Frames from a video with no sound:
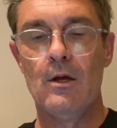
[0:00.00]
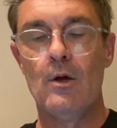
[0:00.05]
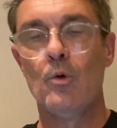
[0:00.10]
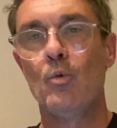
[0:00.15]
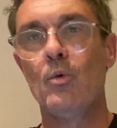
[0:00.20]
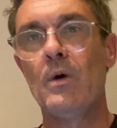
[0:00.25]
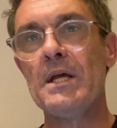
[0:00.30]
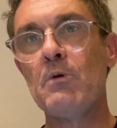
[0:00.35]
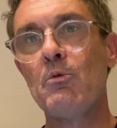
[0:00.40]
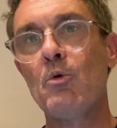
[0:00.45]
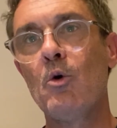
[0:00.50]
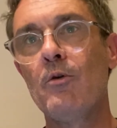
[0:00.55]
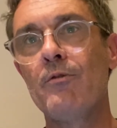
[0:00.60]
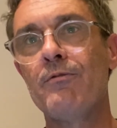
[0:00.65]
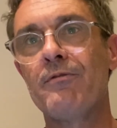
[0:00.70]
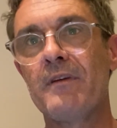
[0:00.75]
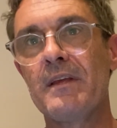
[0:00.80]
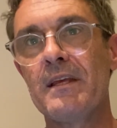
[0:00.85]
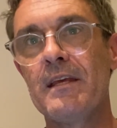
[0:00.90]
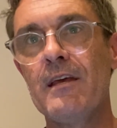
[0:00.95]
We will
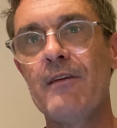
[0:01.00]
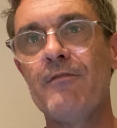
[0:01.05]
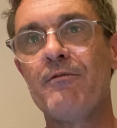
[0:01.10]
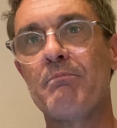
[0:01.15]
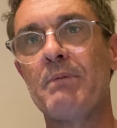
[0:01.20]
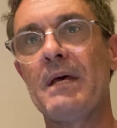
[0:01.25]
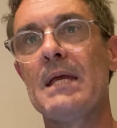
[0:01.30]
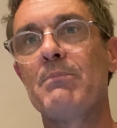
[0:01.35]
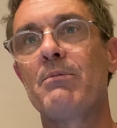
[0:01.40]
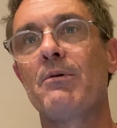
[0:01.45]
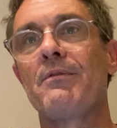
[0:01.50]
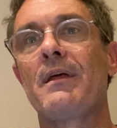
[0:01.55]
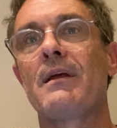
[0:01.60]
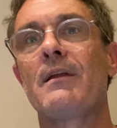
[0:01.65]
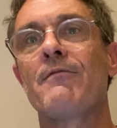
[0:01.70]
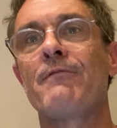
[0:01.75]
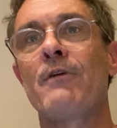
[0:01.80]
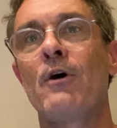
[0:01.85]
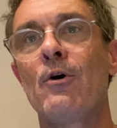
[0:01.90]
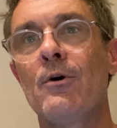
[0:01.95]
forgive people that
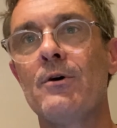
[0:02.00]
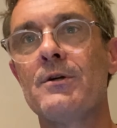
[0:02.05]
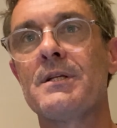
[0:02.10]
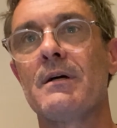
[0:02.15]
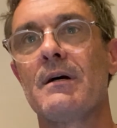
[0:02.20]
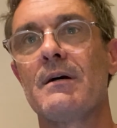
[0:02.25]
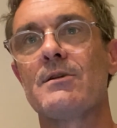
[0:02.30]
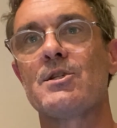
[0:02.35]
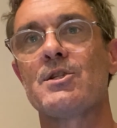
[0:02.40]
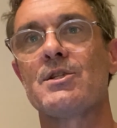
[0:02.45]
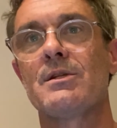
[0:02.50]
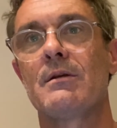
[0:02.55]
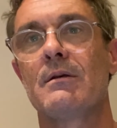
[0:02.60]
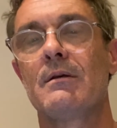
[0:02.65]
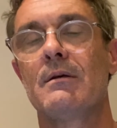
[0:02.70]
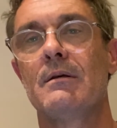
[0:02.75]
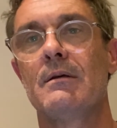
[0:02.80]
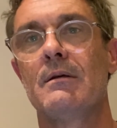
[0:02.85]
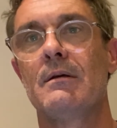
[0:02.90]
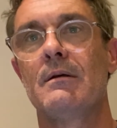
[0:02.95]
have hurt us
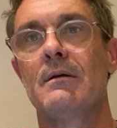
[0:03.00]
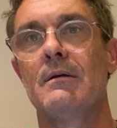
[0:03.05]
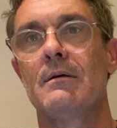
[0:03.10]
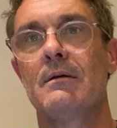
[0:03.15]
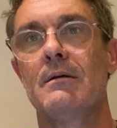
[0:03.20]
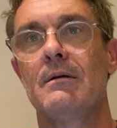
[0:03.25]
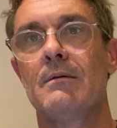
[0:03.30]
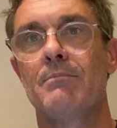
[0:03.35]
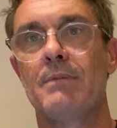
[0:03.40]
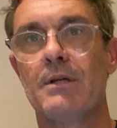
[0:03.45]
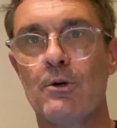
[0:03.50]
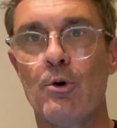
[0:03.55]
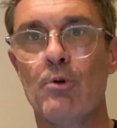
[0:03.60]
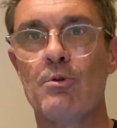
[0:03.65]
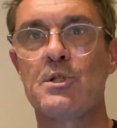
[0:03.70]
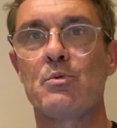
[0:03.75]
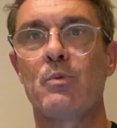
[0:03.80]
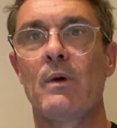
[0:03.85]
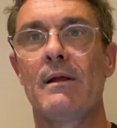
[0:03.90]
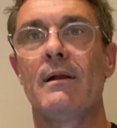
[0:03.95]

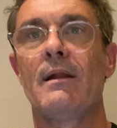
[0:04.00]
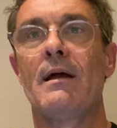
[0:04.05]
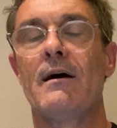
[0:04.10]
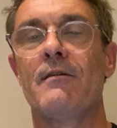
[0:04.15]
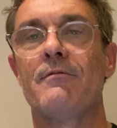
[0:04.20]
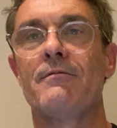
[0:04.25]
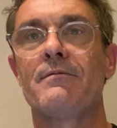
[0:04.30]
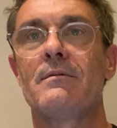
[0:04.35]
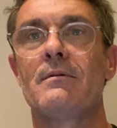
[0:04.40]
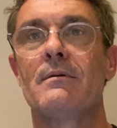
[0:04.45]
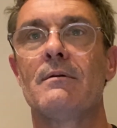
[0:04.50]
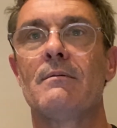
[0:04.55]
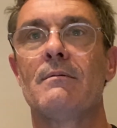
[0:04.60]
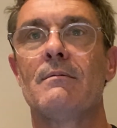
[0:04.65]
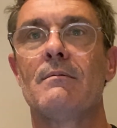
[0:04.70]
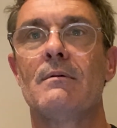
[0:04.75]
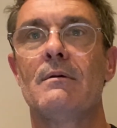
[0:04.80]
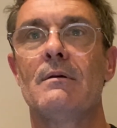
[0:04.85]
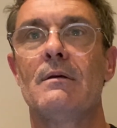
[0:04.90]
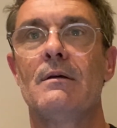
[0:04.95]
because we're loved.
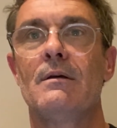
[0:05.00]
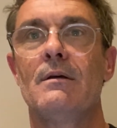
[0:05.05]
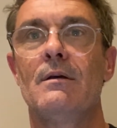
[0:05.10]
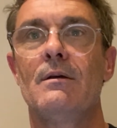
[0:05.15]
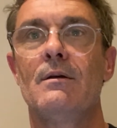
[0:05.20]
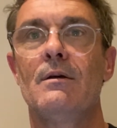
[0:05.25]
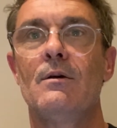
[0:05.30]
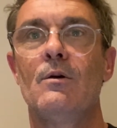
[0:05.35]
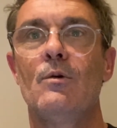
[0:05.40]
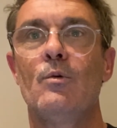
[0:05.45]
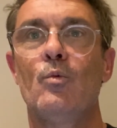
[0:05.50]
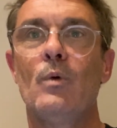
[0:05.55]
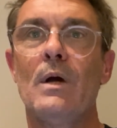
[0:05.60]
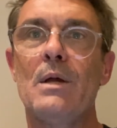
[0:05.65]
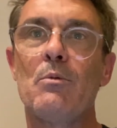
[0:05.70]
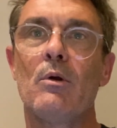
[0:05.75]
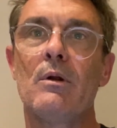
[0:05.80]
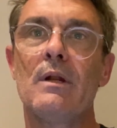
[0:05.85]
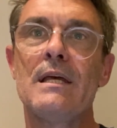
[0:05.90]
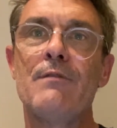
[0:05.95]

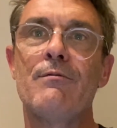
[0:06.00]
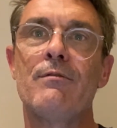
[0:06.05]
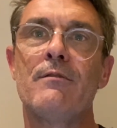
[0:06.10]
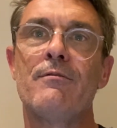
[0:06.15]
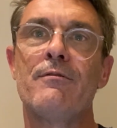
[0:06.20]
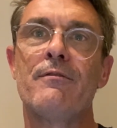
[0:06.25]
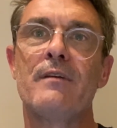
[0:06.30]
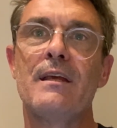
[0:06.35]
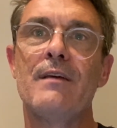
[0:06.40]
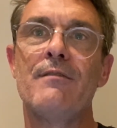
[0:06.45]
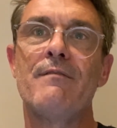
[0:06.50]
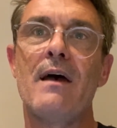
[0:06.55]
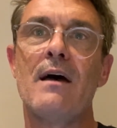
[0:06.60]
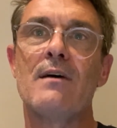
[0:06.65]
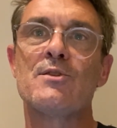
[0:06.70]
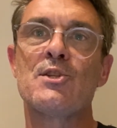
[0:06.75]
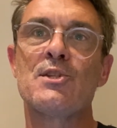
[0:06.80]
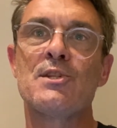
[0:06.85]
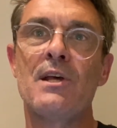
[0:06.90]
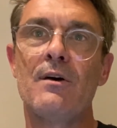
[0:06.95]
We will even forgive
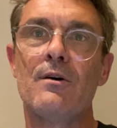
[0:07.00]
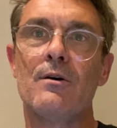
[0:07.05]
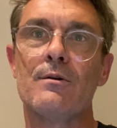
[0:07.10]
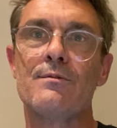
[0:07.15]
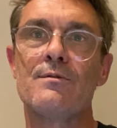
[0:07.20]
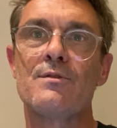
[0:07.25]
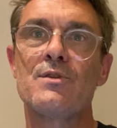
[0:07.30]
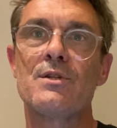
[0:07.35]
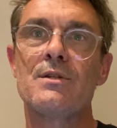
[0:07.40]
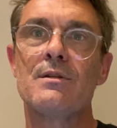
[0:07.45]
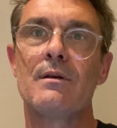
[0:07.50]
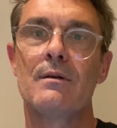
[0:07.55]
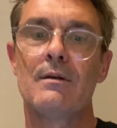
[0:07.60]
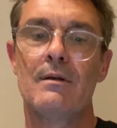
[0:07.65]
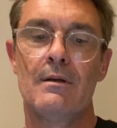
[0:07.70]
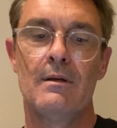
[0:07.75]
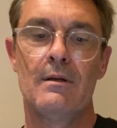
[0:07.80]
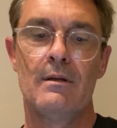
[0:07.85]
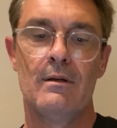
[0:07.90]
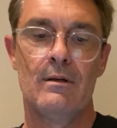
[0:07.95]
ourselves
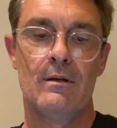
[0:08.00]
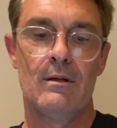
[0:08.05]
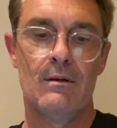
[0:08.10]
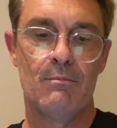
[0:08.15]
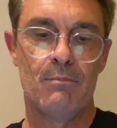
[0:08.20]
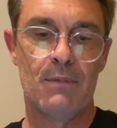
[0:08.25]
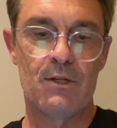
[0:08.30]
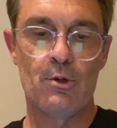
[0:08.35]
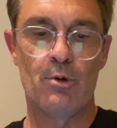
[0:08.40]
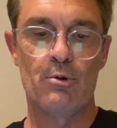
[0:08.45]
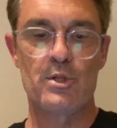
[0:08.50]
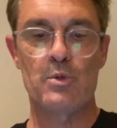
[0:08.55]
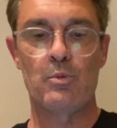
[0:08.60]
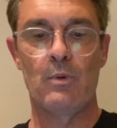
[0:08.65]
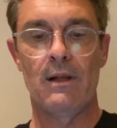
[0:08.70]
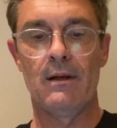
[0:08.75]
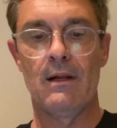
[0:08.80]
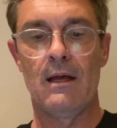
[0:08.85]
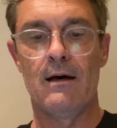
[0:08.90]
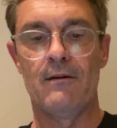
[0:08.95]
because
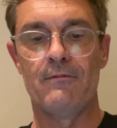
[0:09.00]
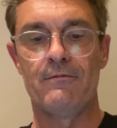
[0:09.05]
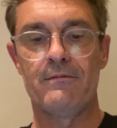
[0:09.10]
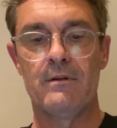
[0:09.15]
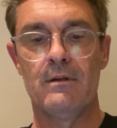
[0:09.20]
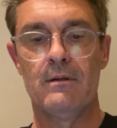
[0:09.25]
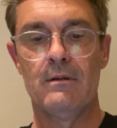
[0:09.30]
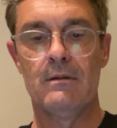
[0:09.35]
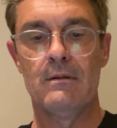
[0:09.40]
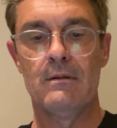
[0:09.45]
we're loved.